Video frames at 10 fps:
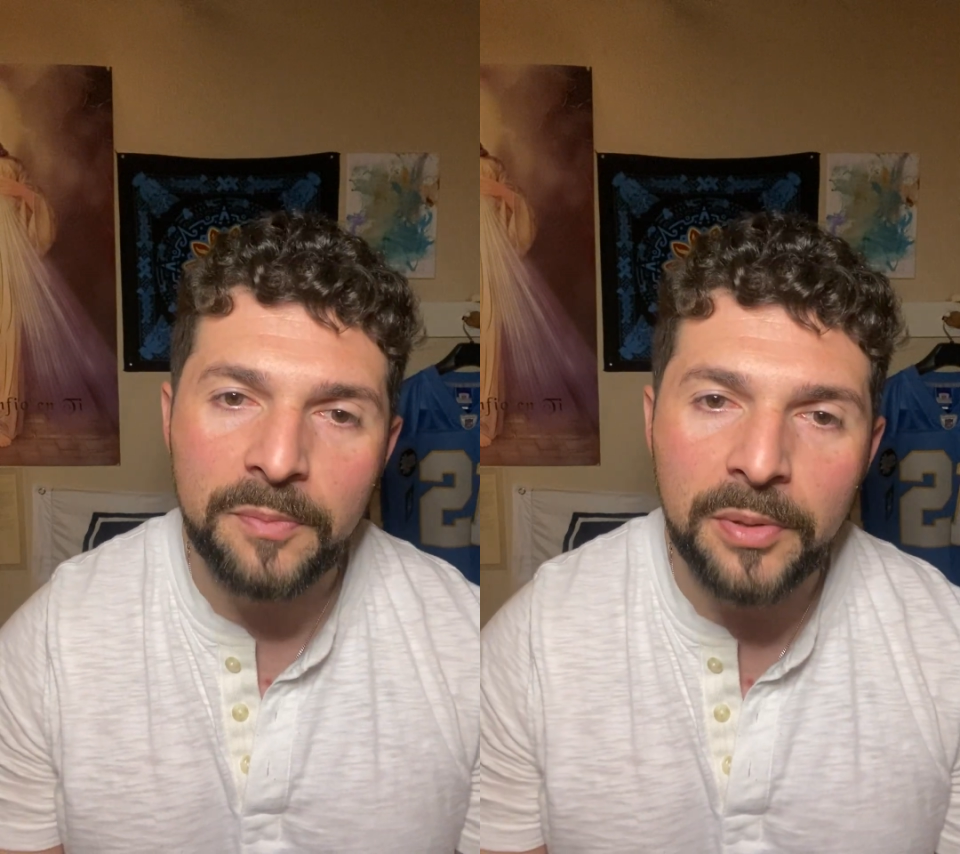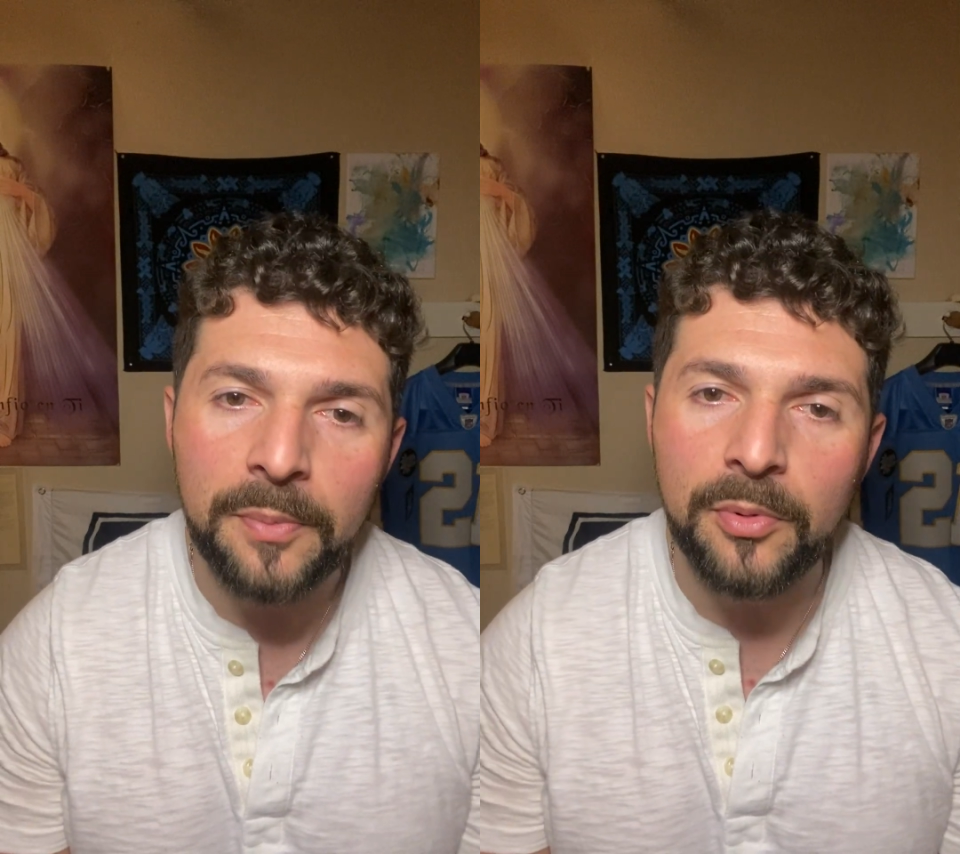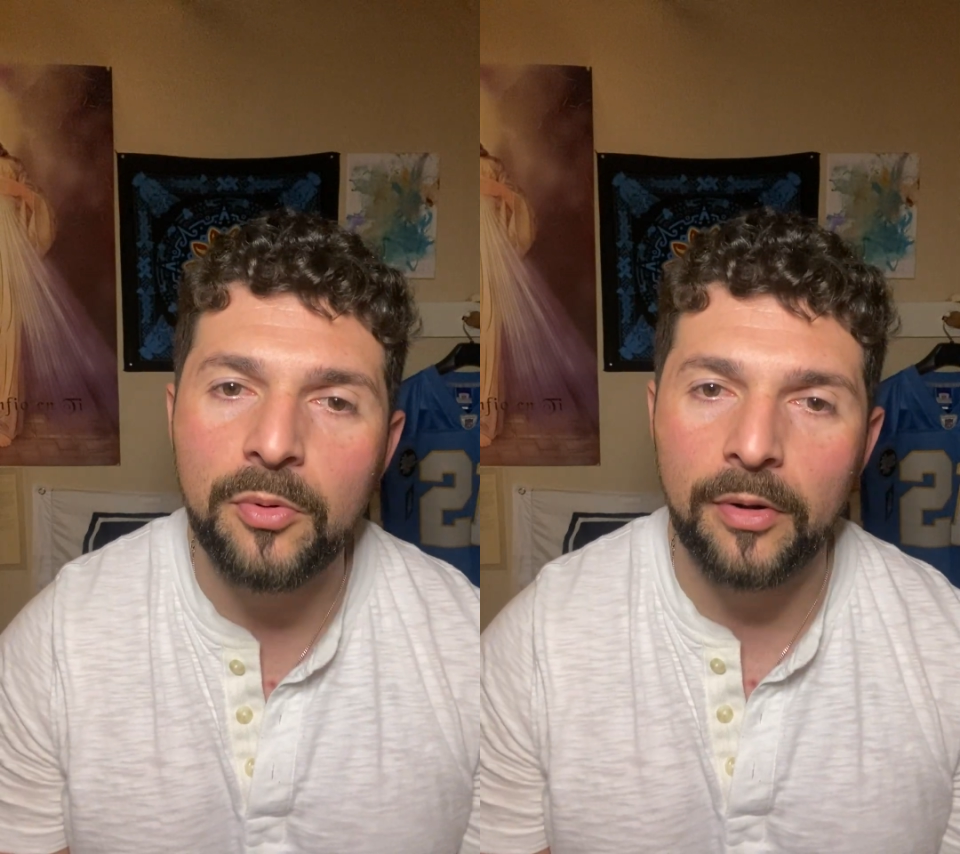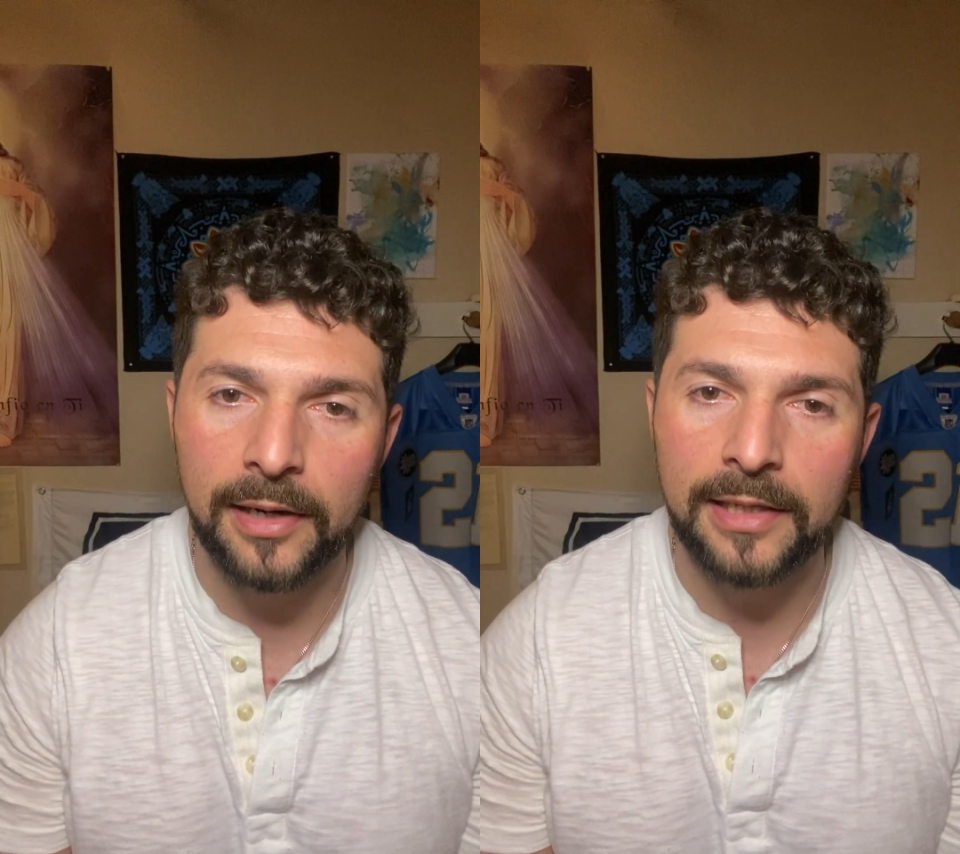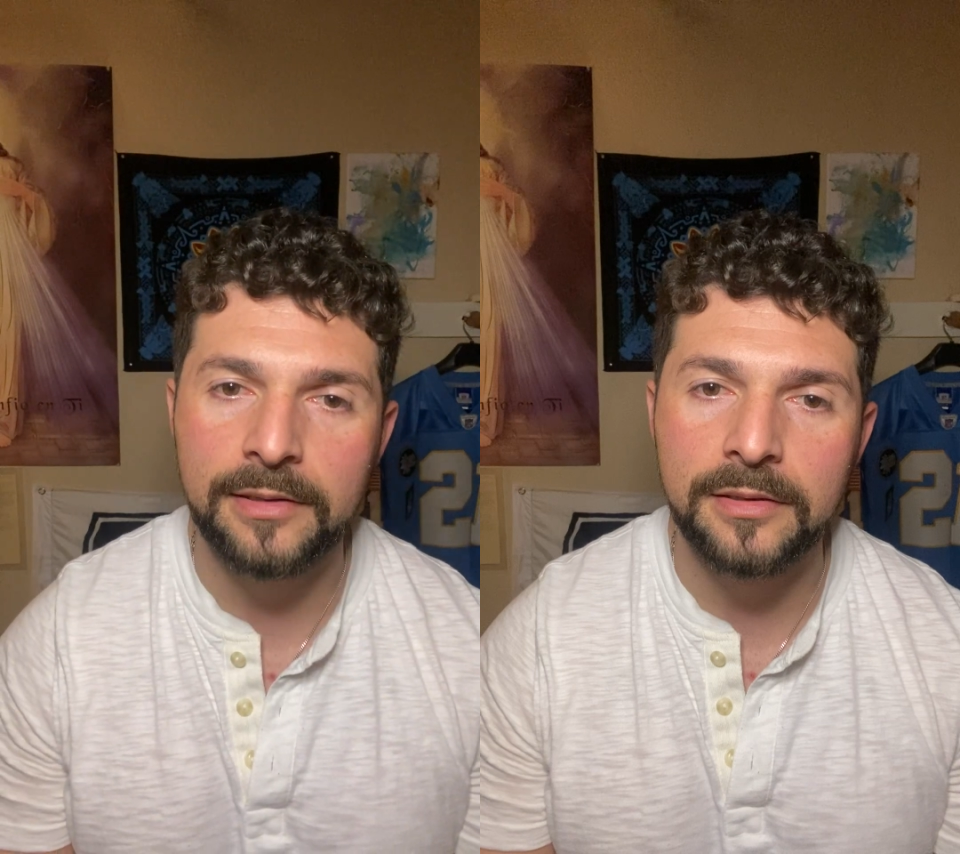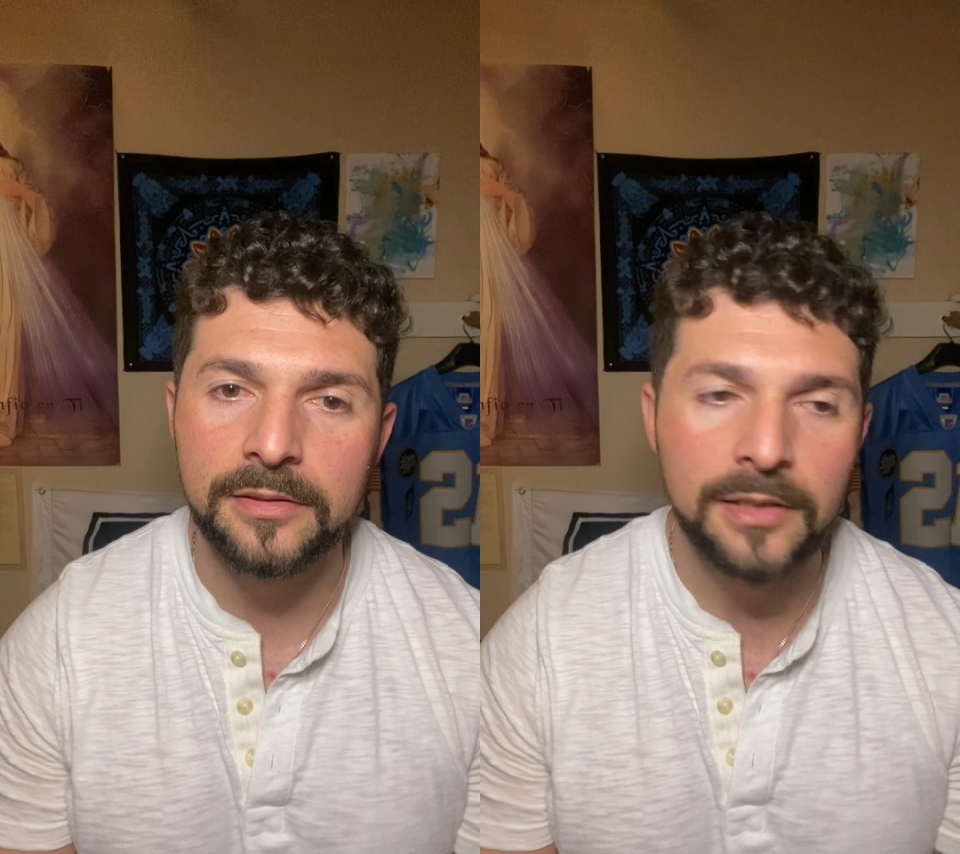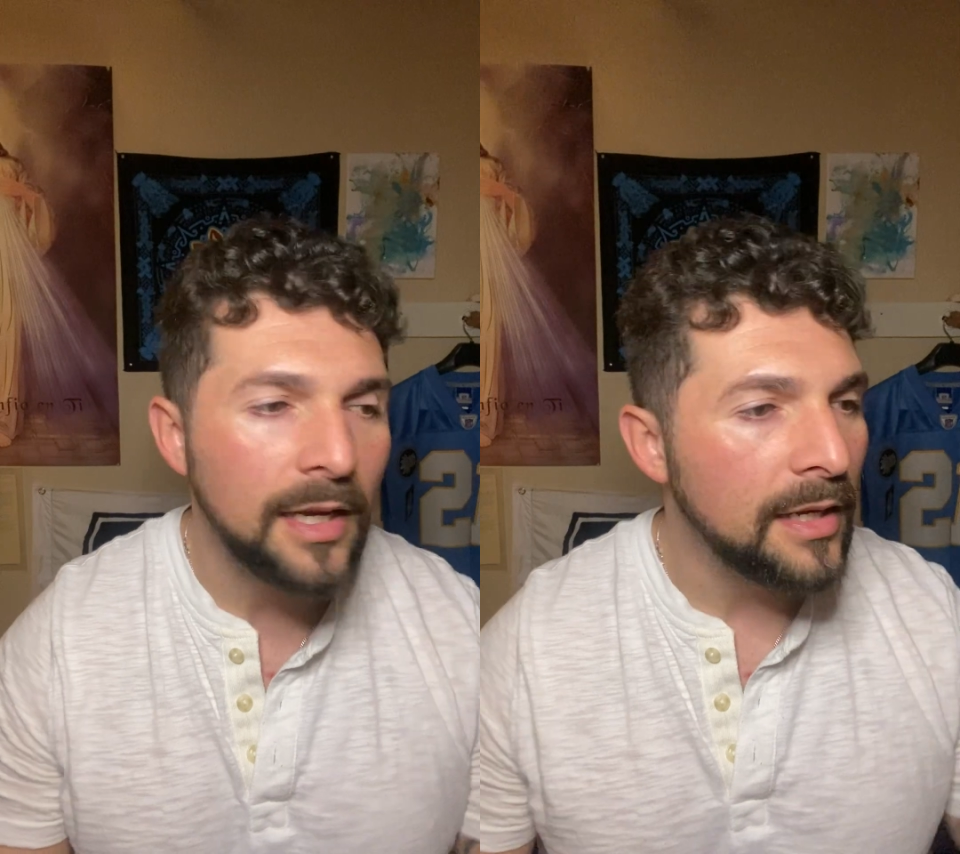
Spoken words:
people who are like this.